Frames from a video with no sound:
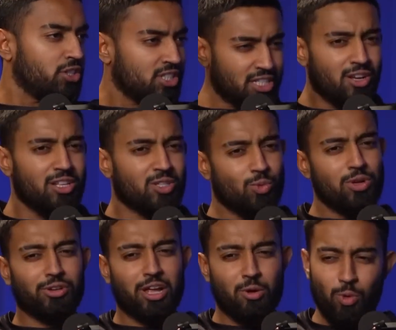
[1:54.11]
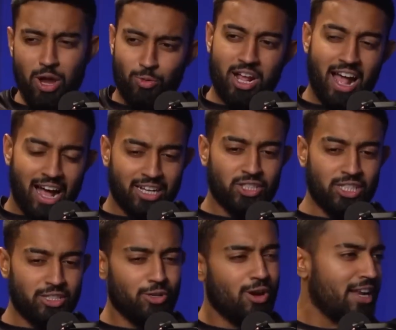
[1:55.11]
Because I started to wonder, okay, where would I
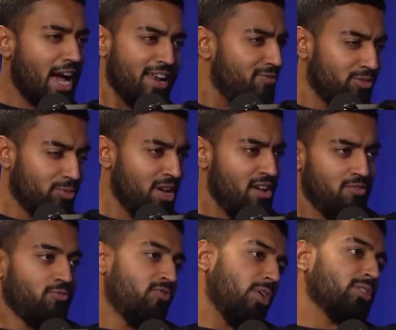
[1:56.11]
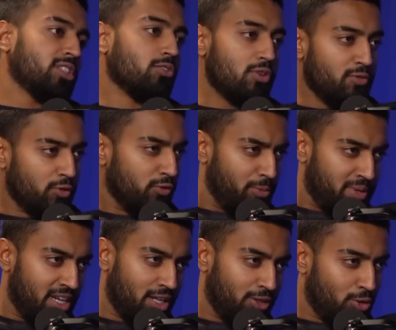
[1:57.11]
actually, you know, I never felt grateful for
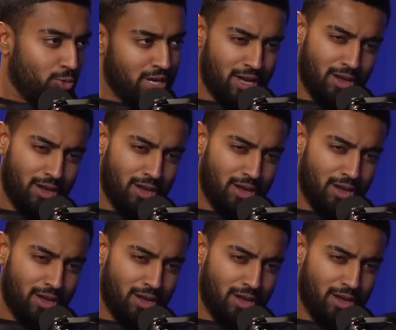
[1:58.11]
being in the UK.